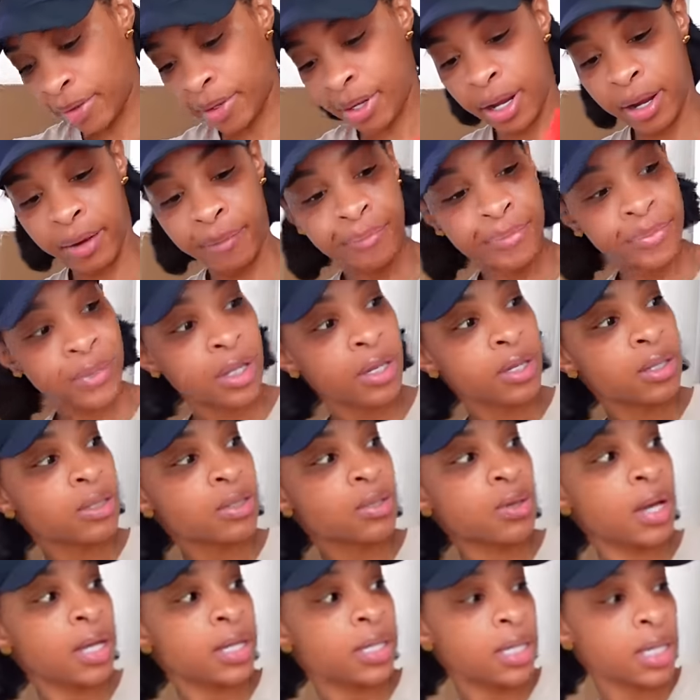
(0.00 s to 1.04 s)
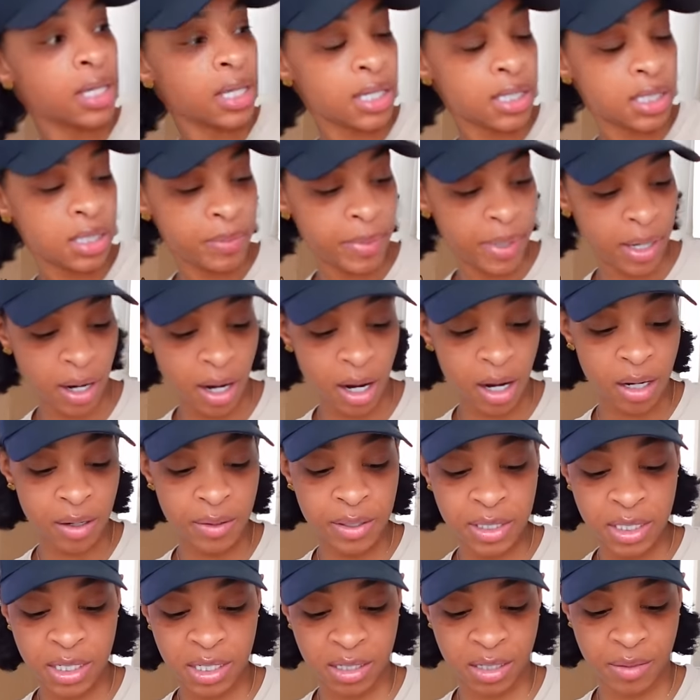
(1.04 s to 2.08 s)
Okay, so I did get some hair. I
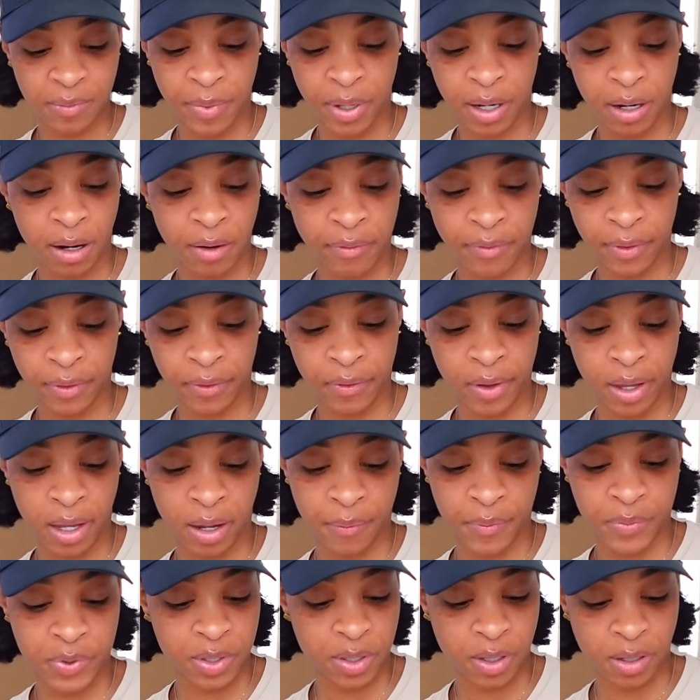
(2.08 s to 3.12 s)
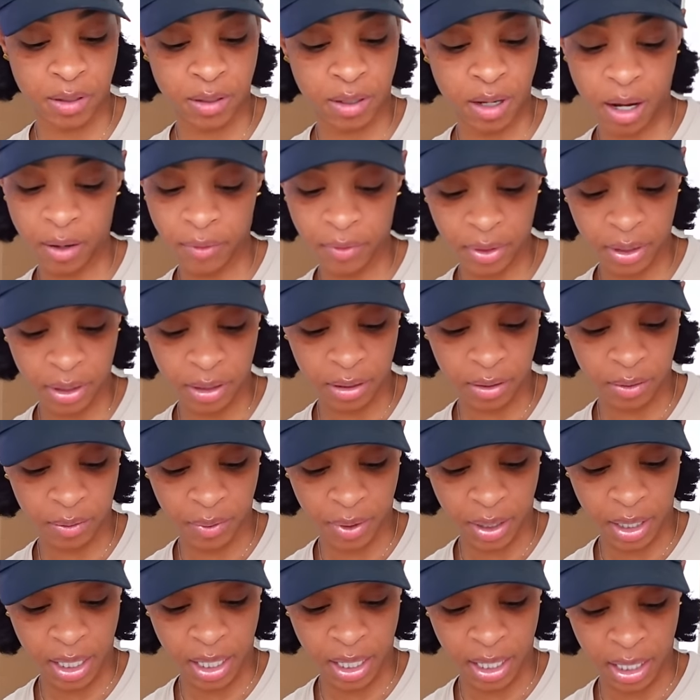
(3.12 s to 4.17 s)
always get some hair off of Amazon. I really do.
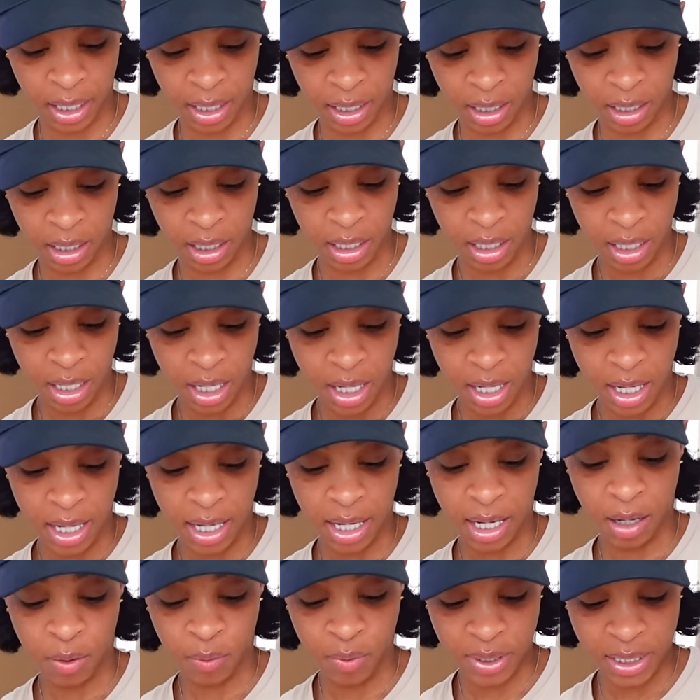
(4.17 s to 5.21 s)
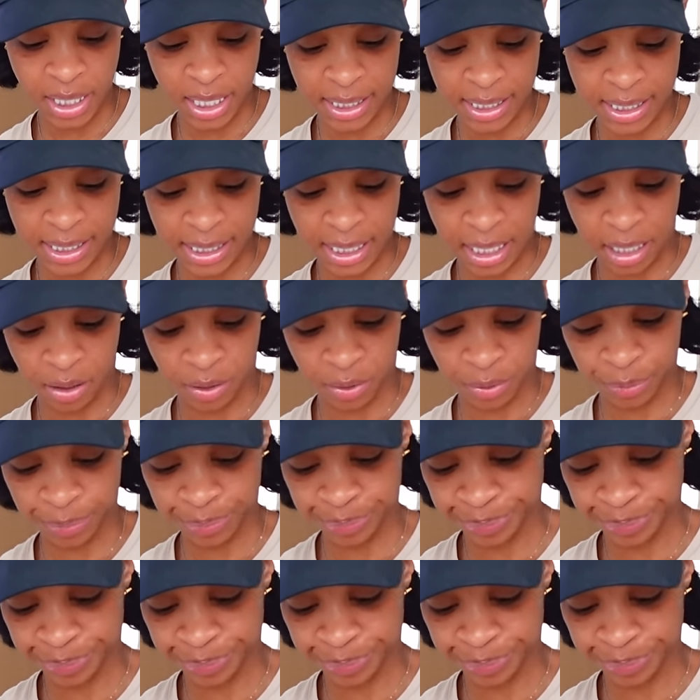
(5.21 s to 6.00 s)
And it was on sale.